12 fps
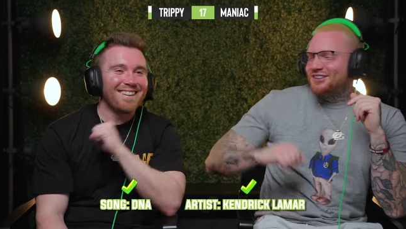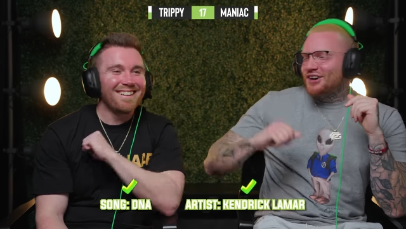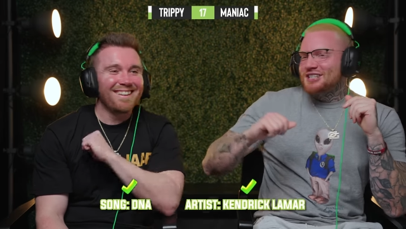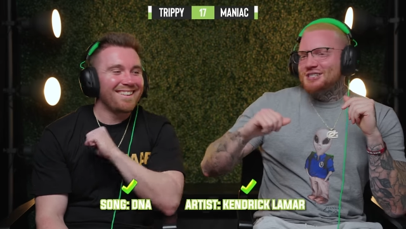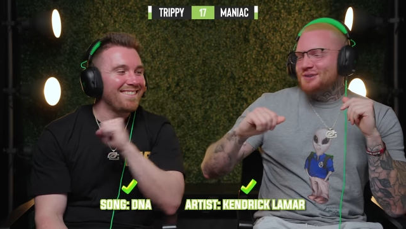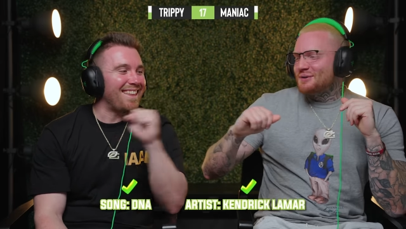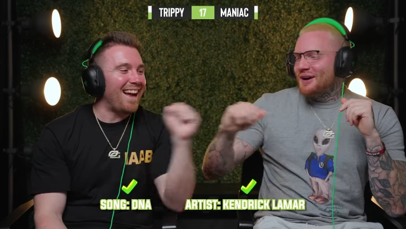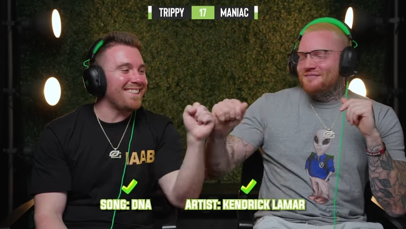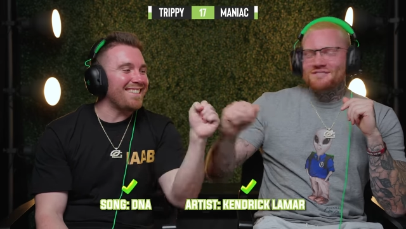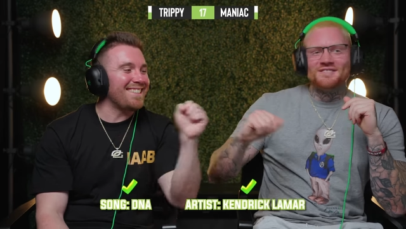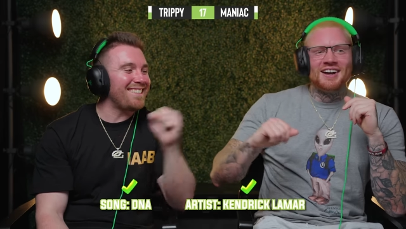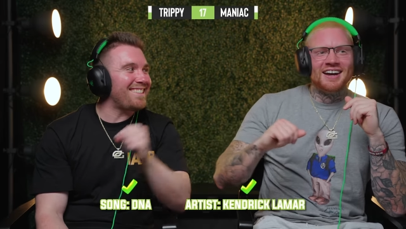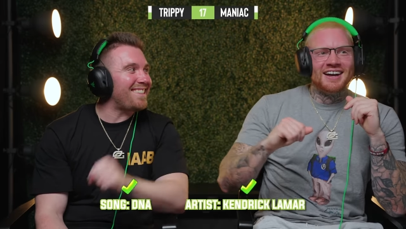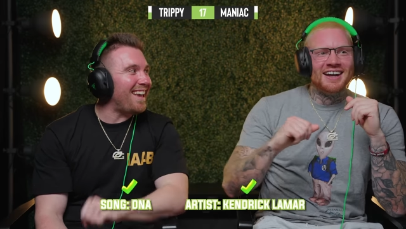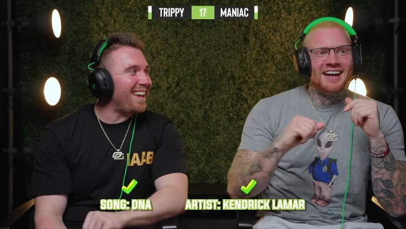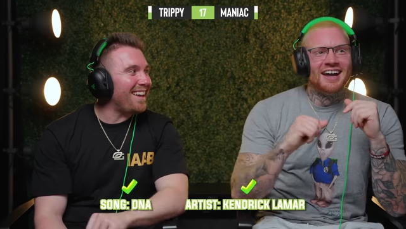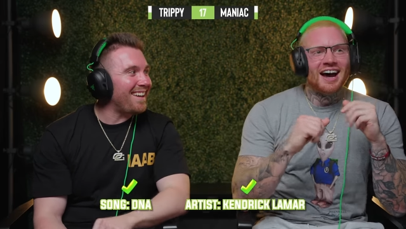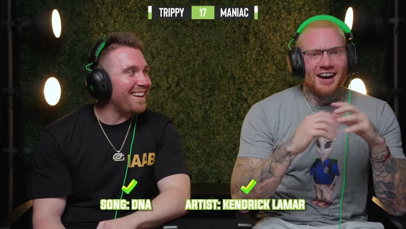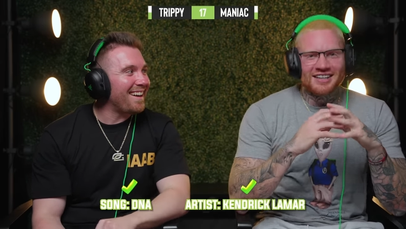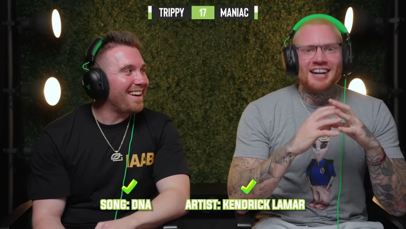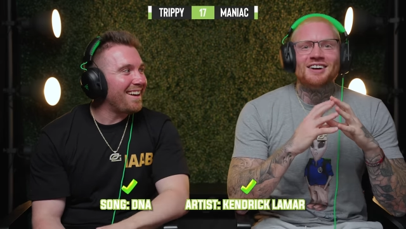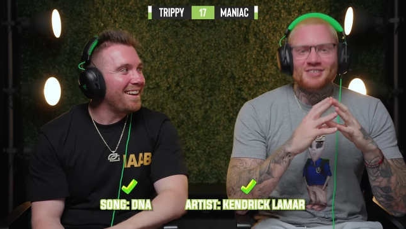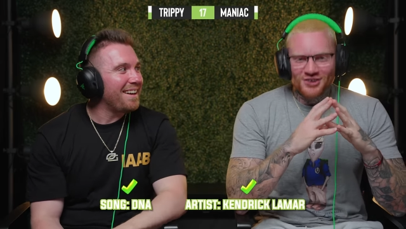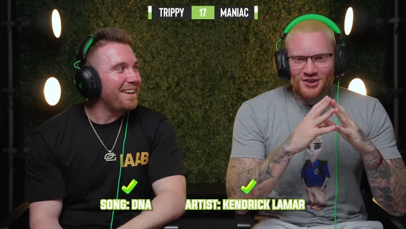Speaker 1: crazy. That's insane. I
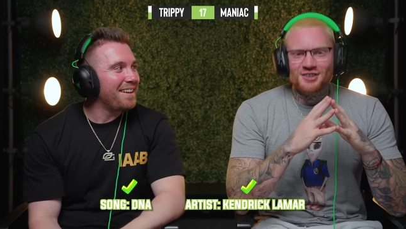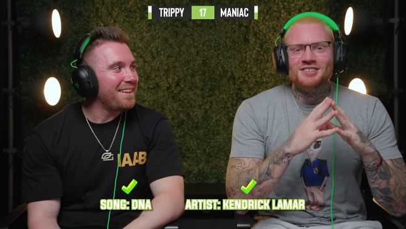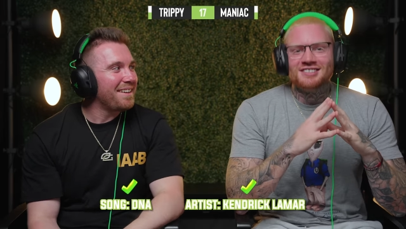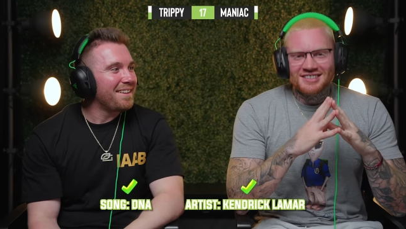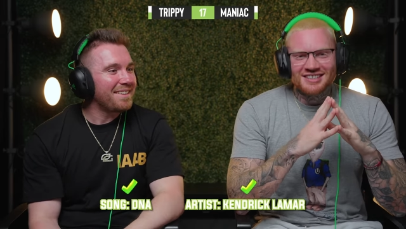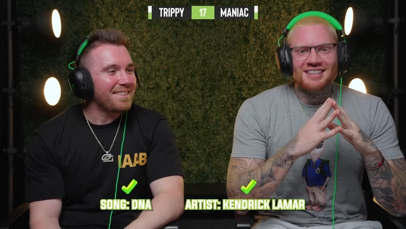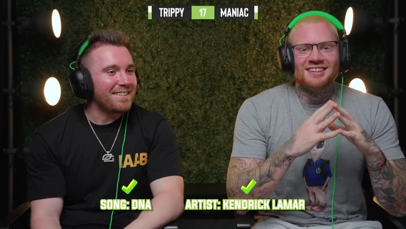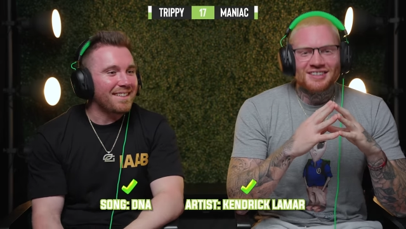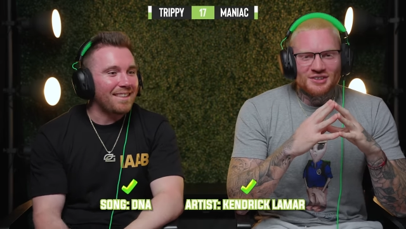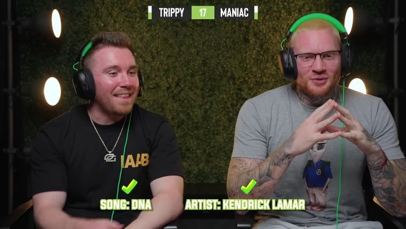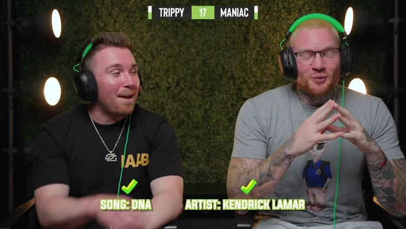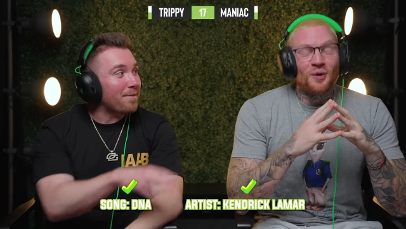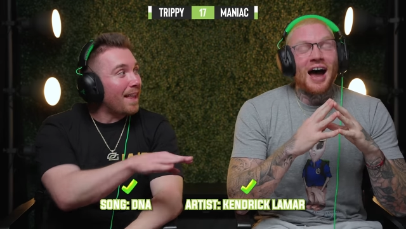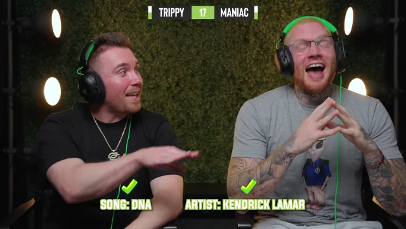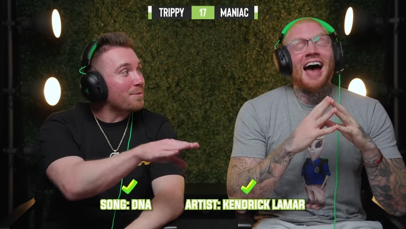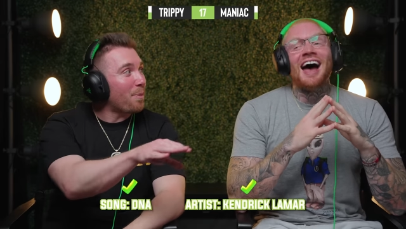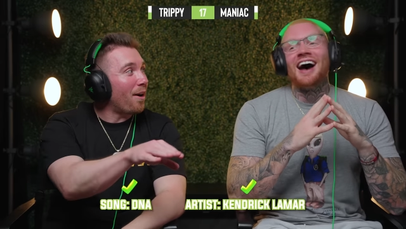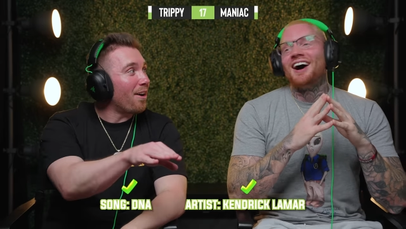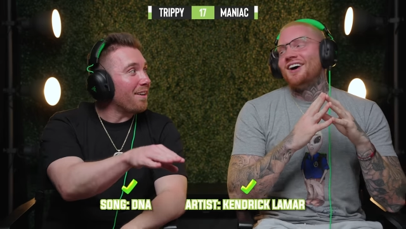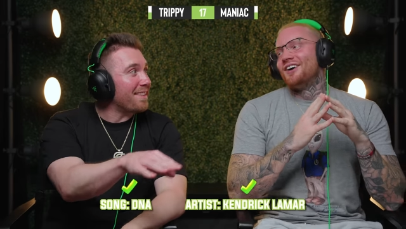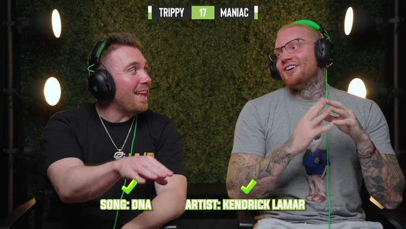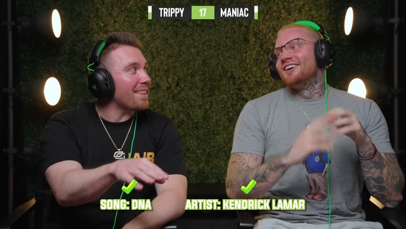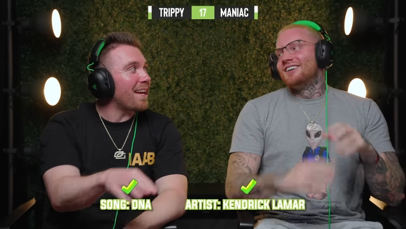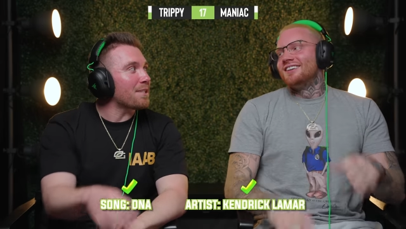got that
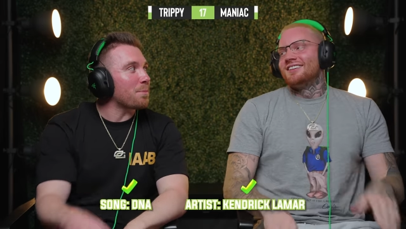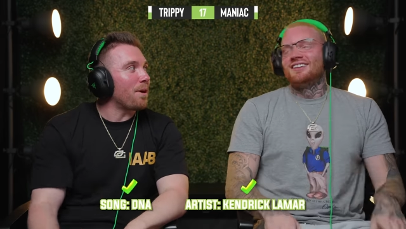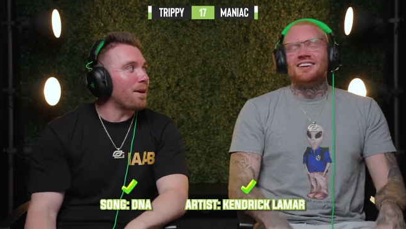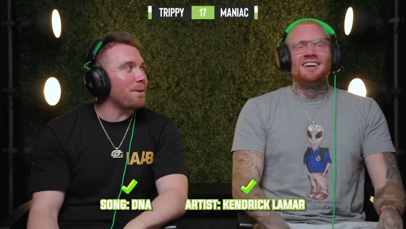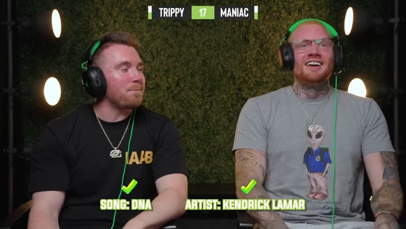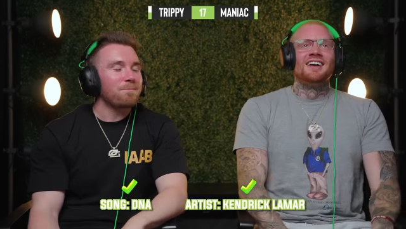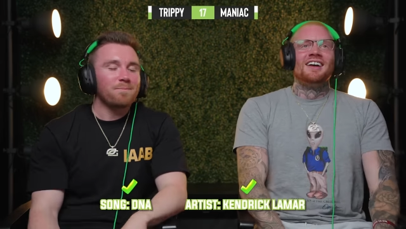last part.